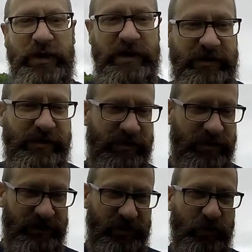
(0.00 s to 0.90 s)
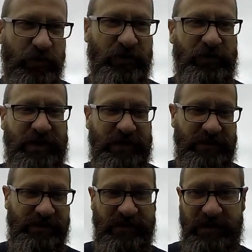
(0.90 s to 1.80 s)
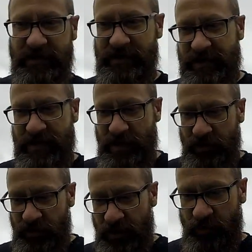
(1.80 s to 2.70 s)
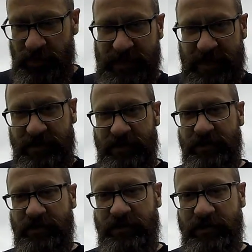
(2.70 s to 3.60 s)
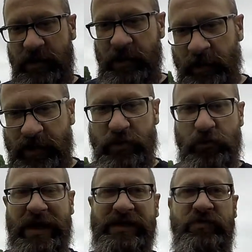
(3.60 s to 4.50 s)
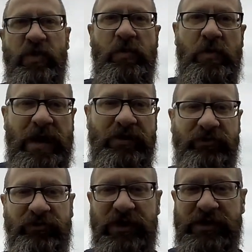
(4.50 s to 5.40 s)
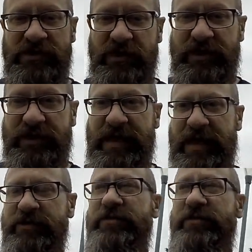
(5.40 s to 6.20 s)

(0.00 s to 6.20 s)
years, 2 or 3 years. You know, I always had the maximum amount of friends I could get.